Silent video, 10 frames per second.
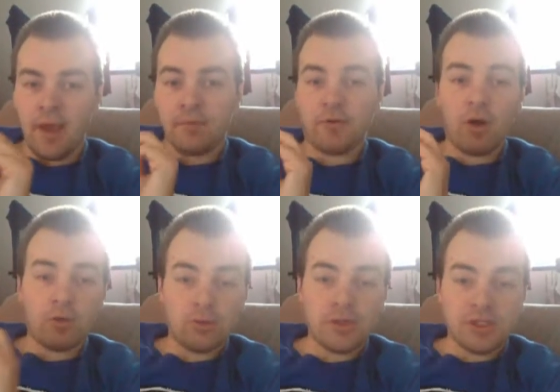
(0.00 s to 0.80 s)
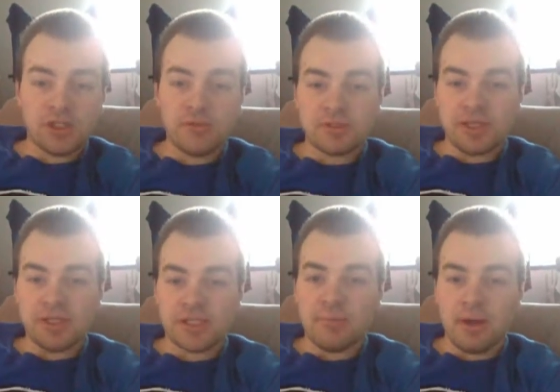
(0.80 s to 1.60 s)
I've got all the achievements
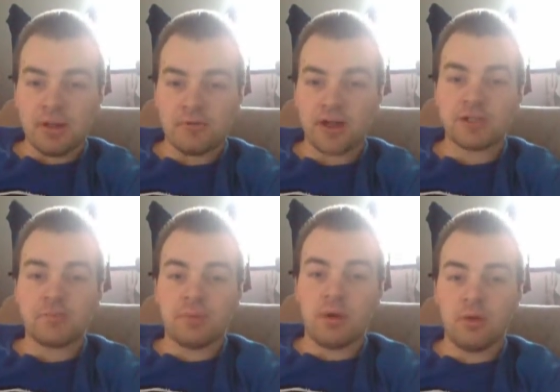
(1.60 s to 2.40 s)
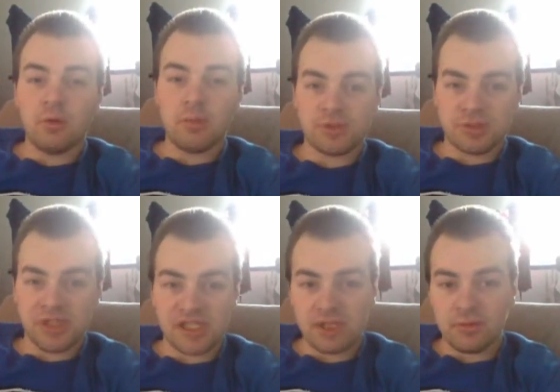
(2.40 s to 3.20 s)
in South Park The Fractured But Whole, which was
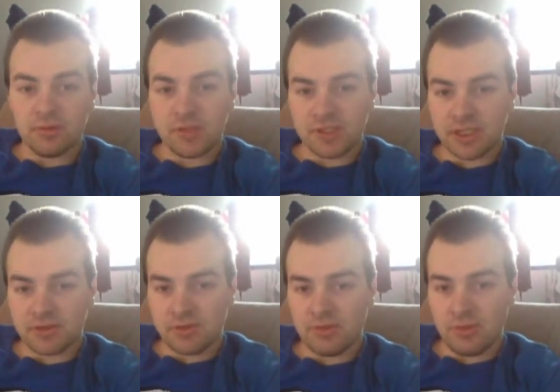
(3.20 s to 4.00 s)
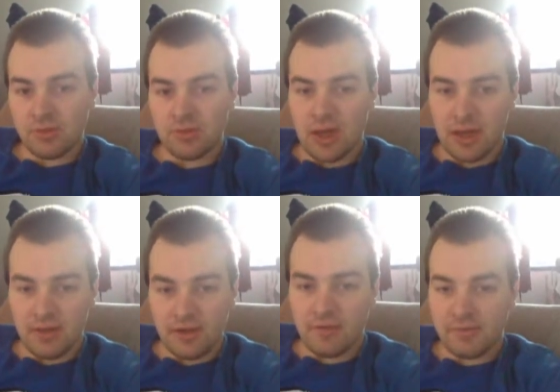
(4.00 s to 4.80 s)
a sequel to Stick of Truth, uh,
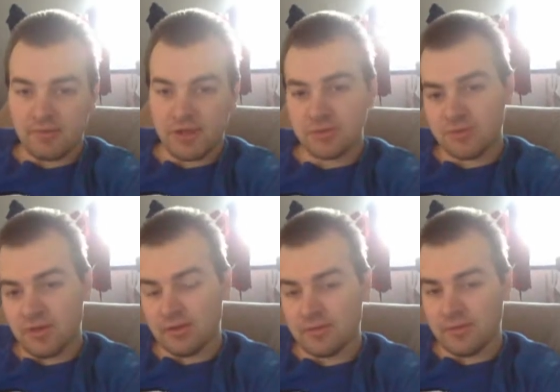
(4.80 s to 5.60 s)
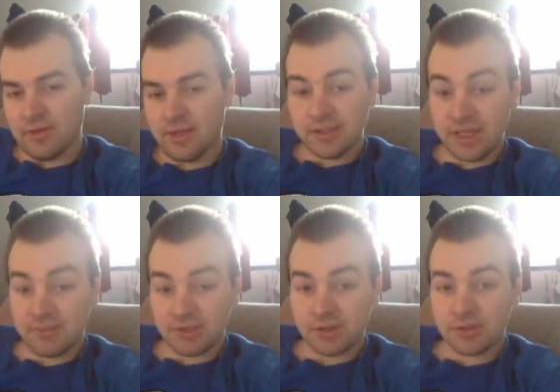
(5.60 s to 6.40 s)
35 achievements per 1,000
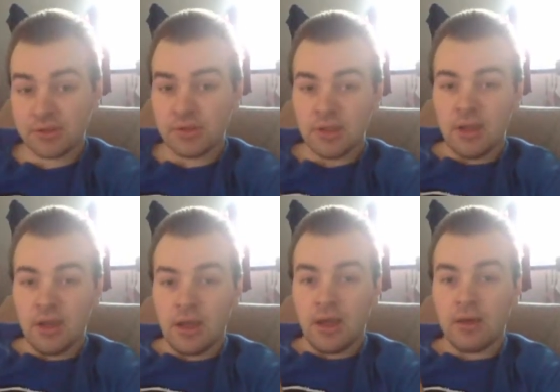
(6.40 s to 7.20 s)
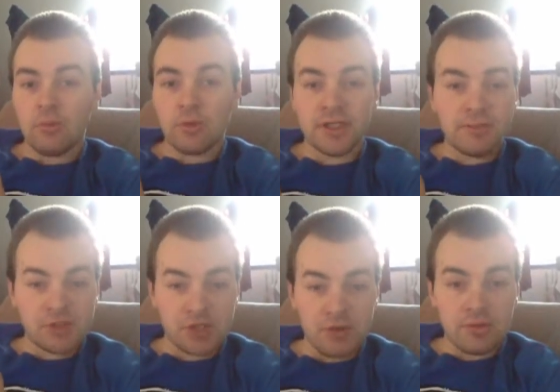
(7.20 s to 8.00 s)
game score. Uh, Walking Dead
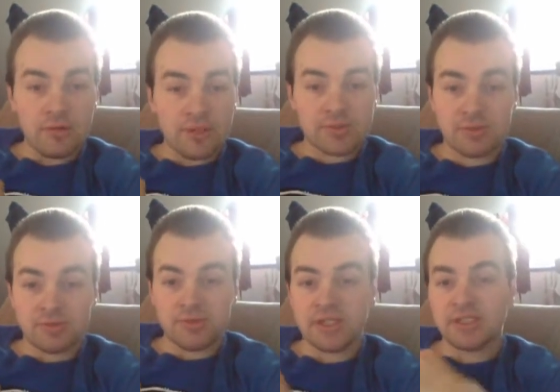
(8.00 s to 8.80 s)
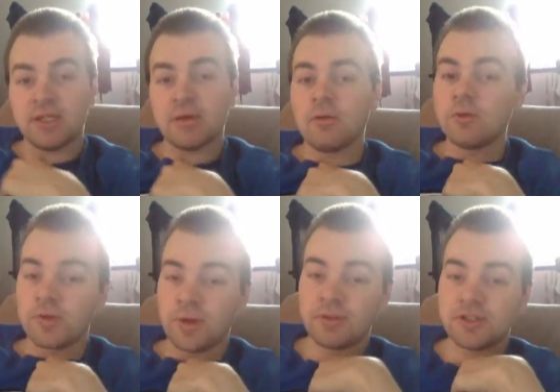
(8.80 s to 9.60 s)
Michonne on the Xbox 360, I've got all
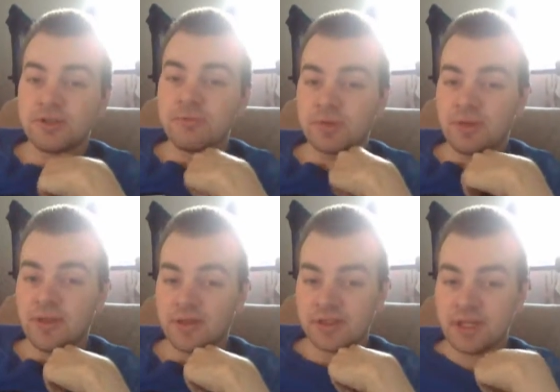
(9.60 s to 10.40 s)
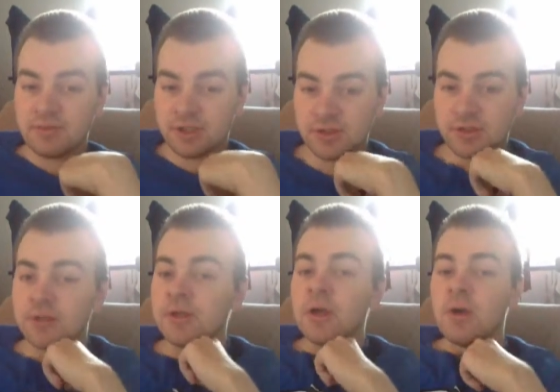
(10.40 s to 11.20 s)
21 achievements worth 1,000 game score.